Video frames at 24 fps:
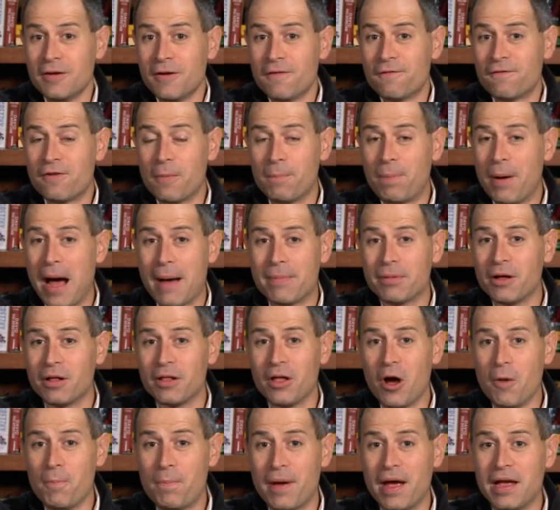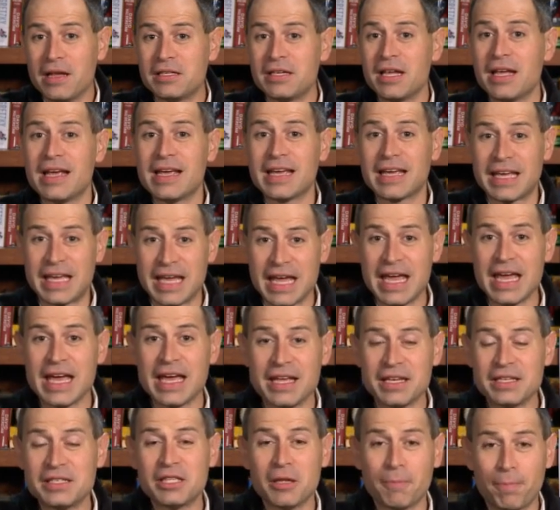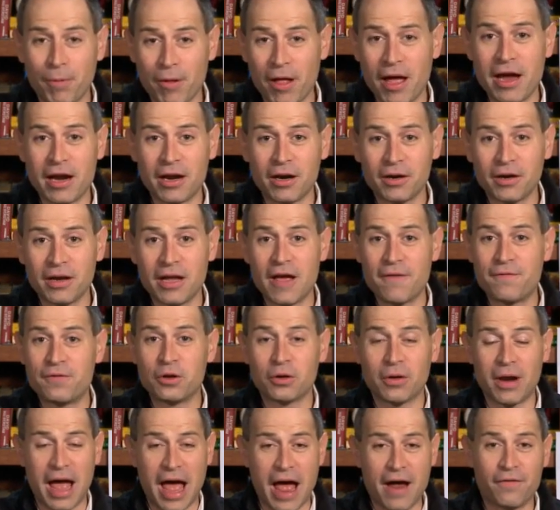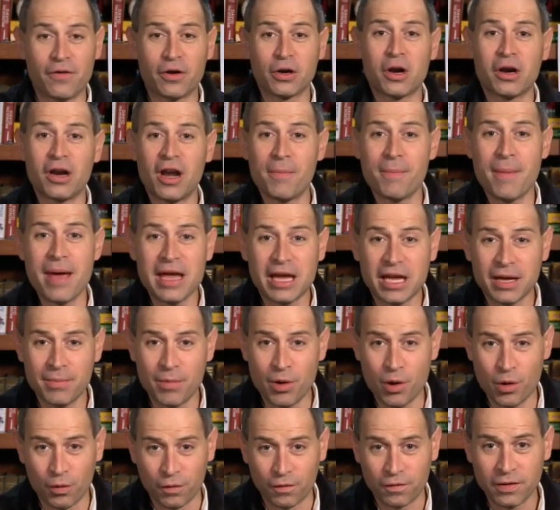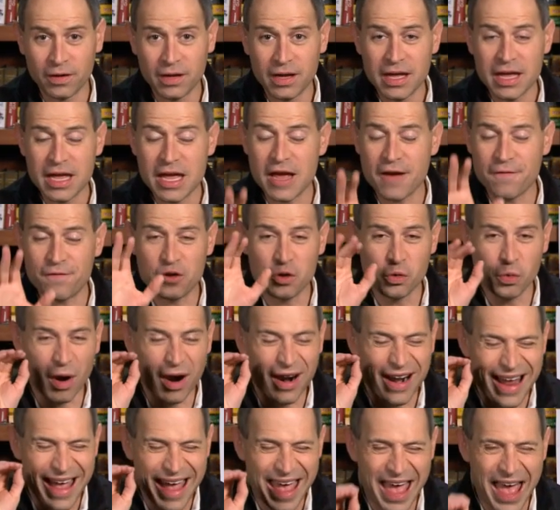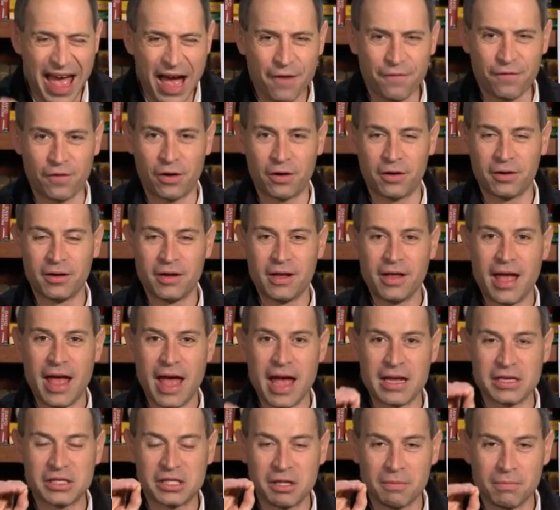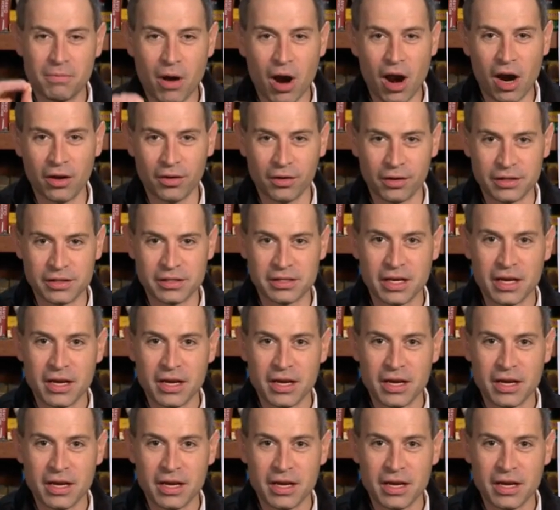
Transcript: from Pablo Lopez. He is the player. If you're ever going to make a move, if you are ever, as the Marlins,